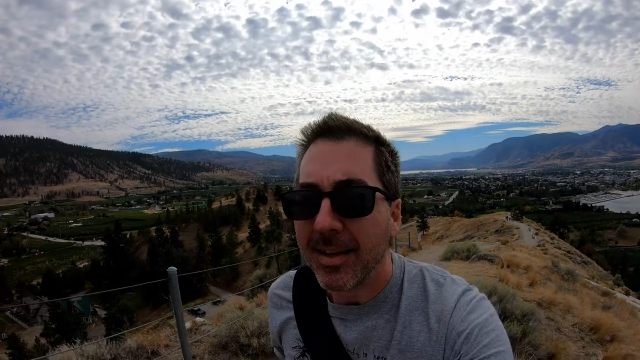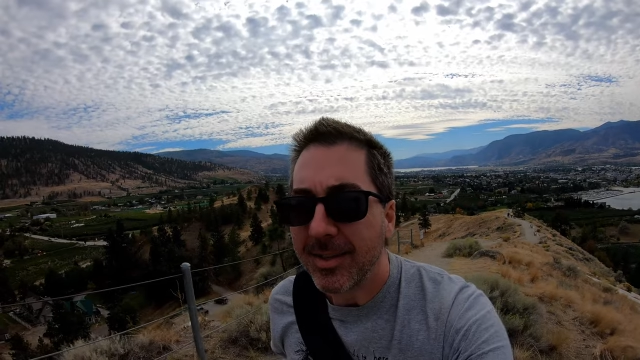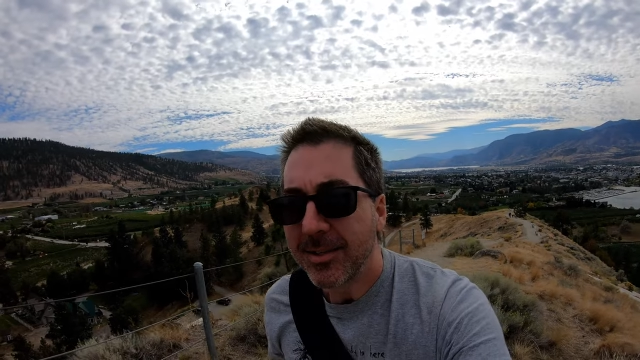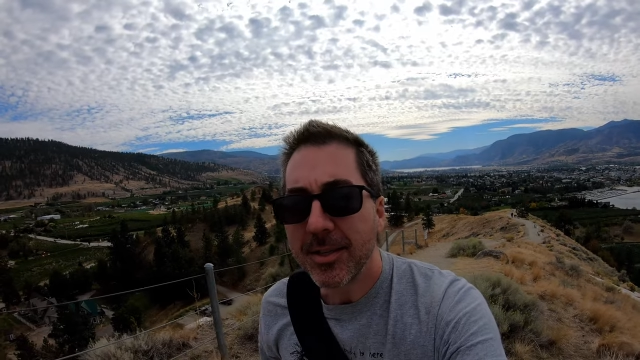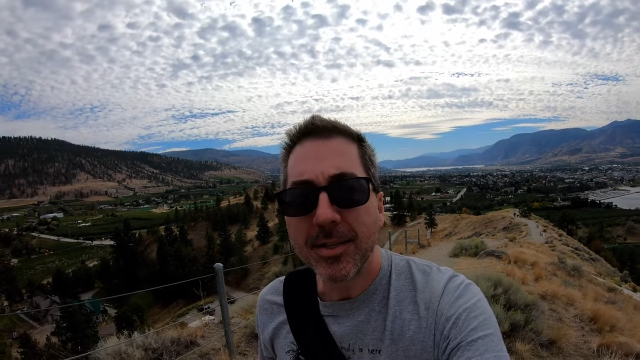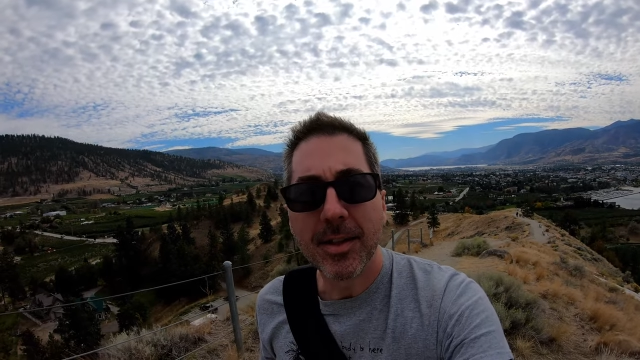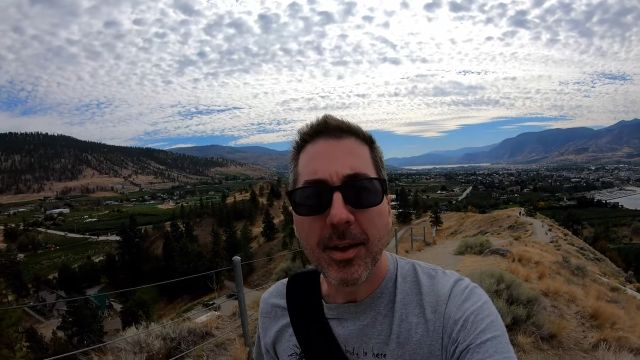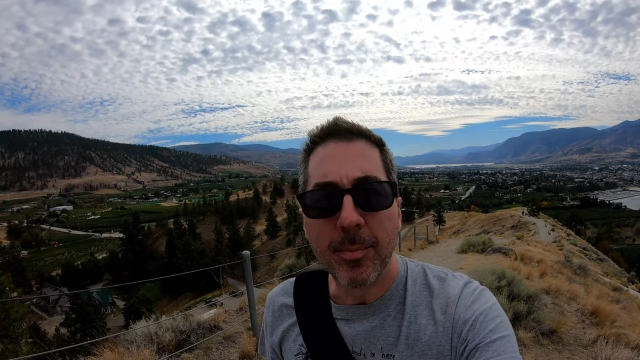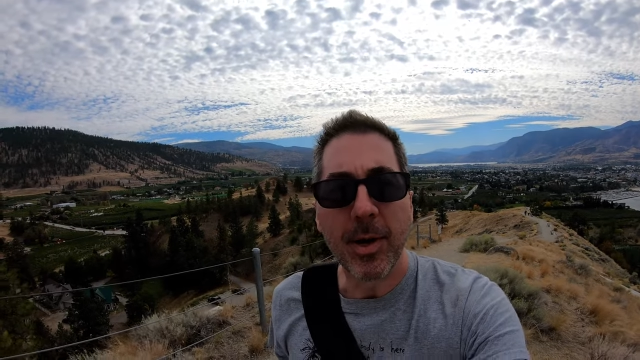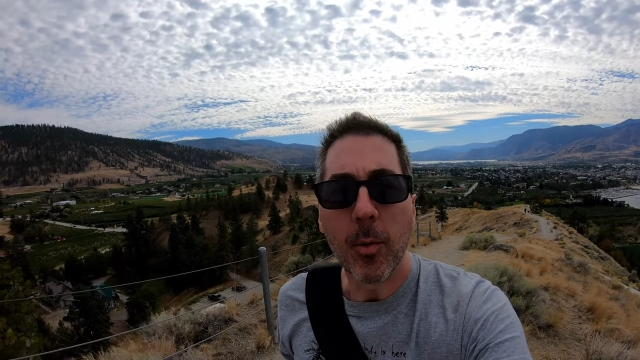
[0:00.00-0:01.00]
There's just a
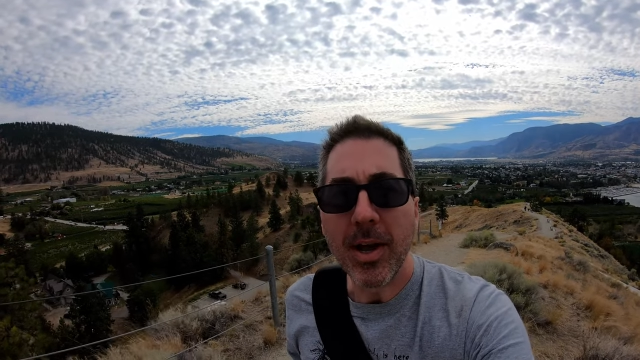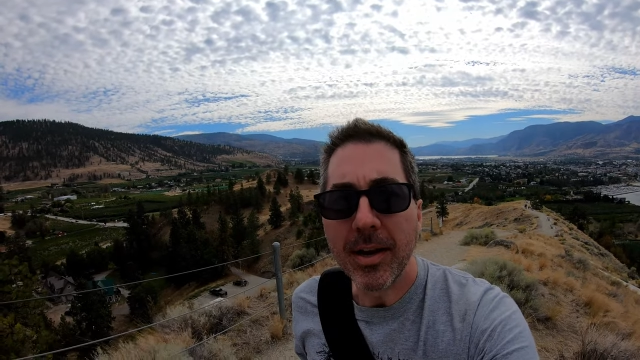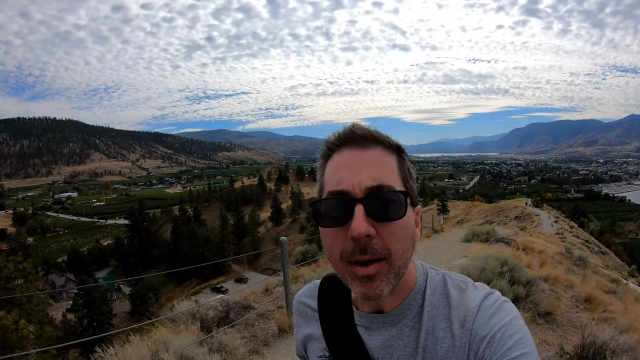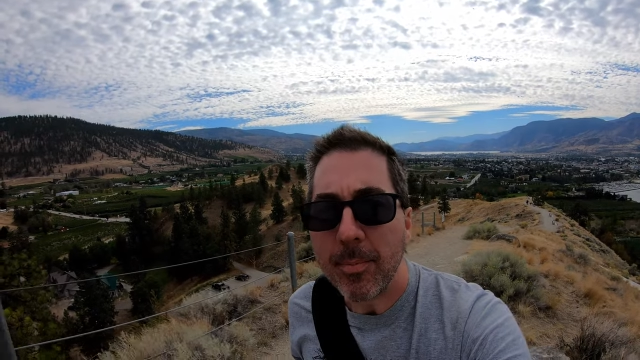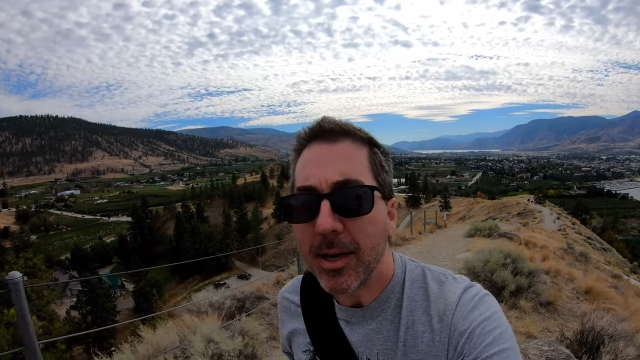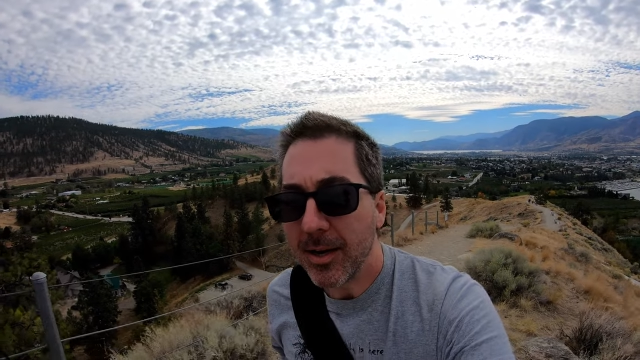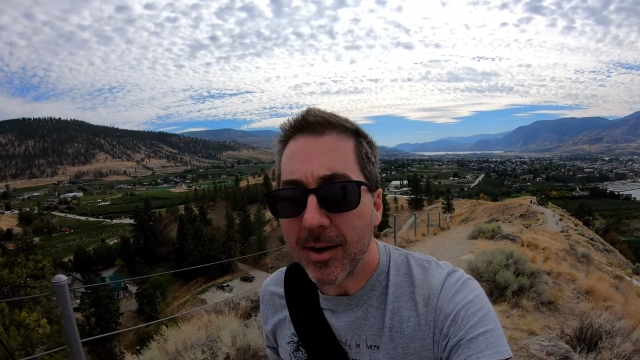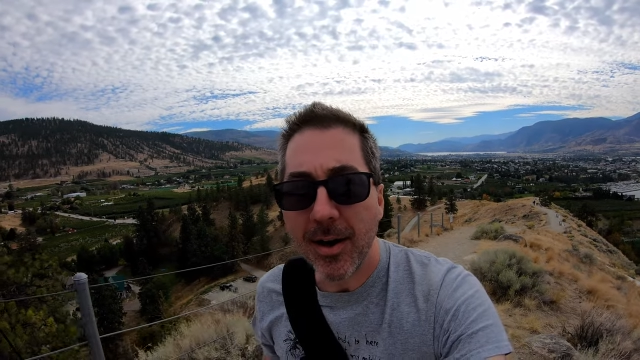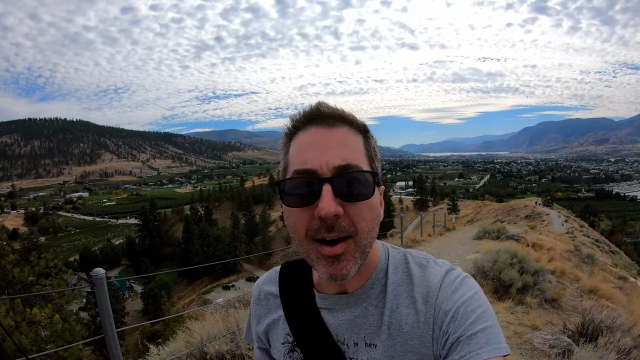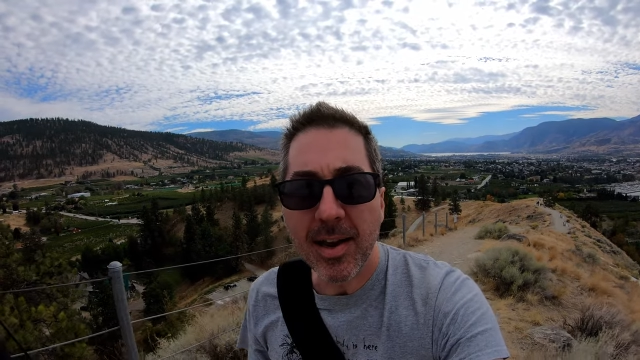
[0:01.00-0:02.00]
little bit of wind up
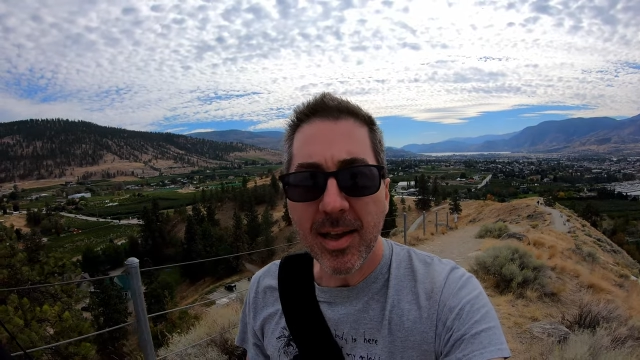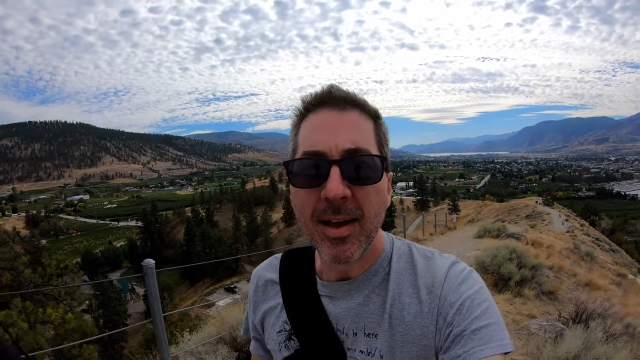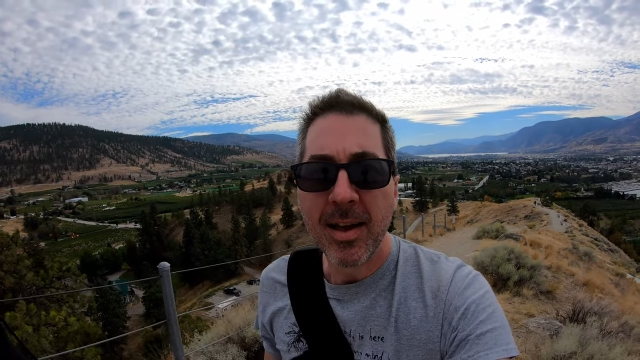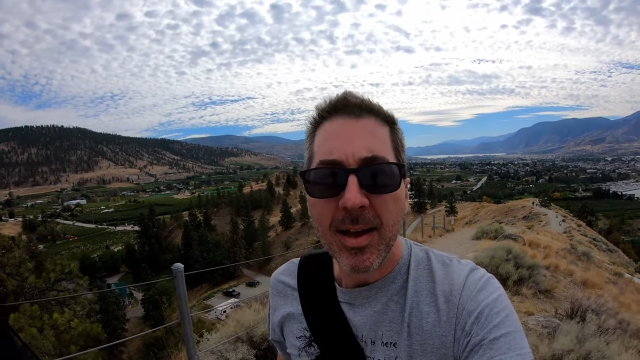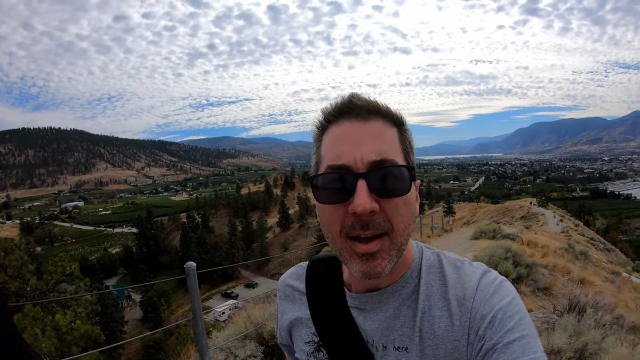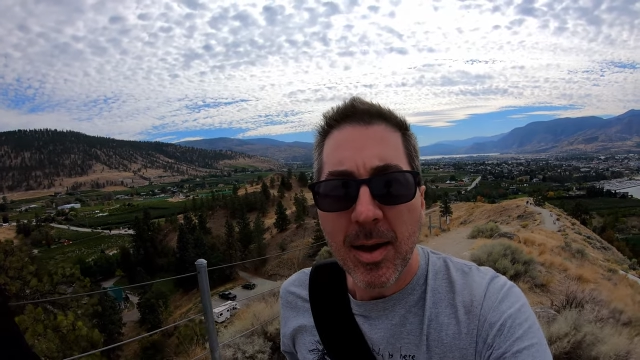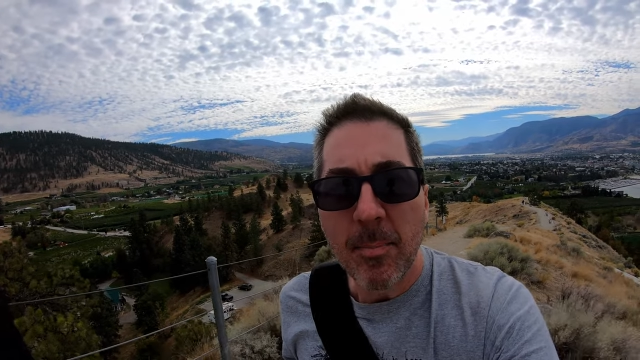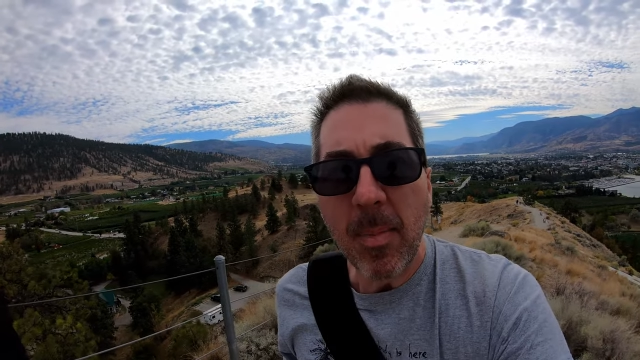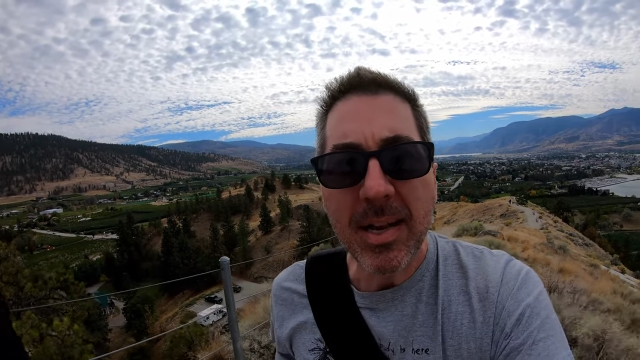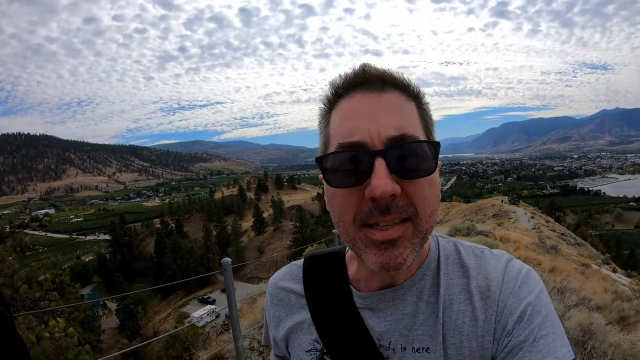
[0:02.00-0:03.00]
here on
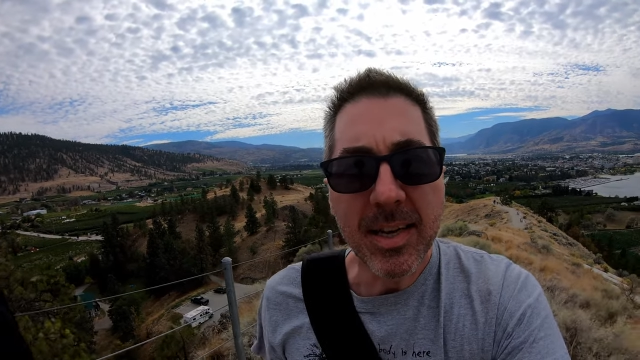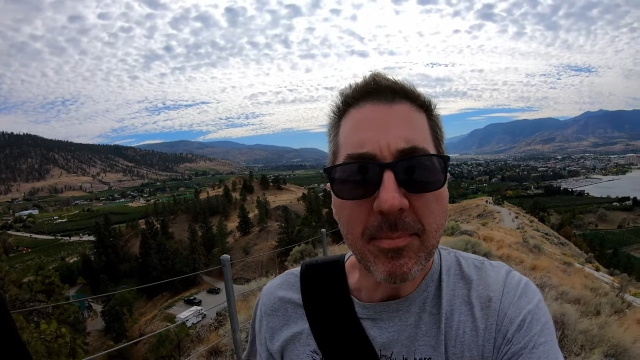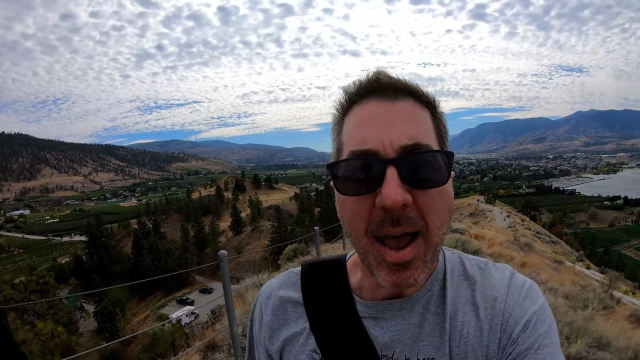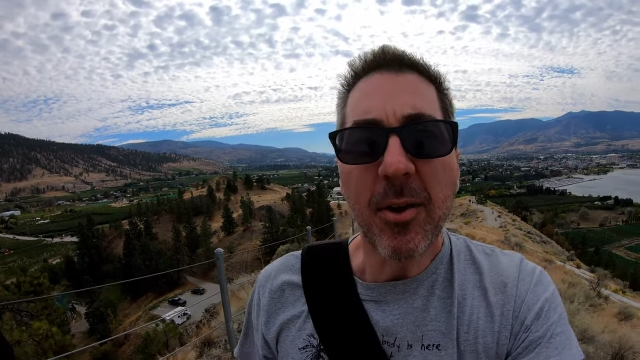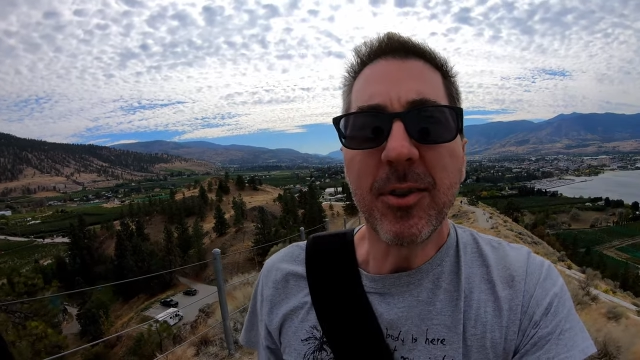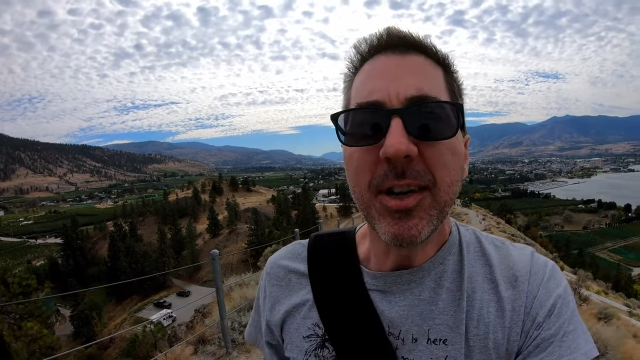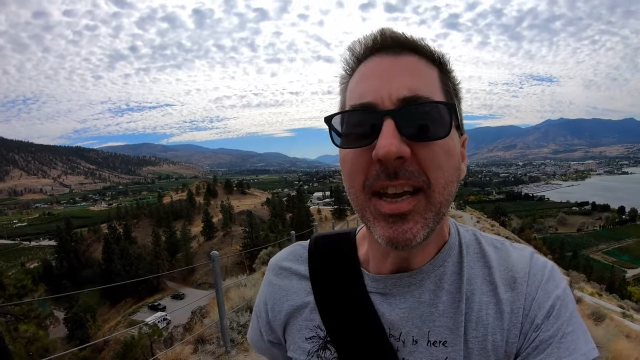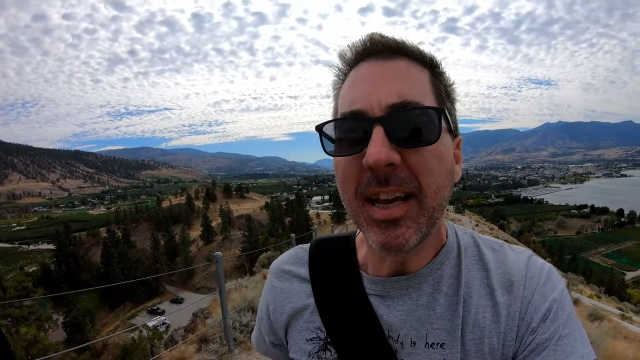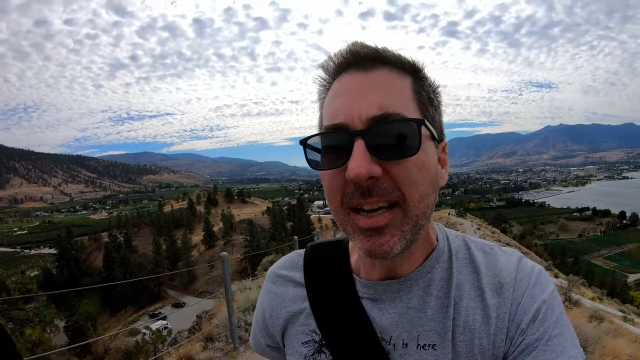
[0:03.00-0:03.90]
Munson Mountain.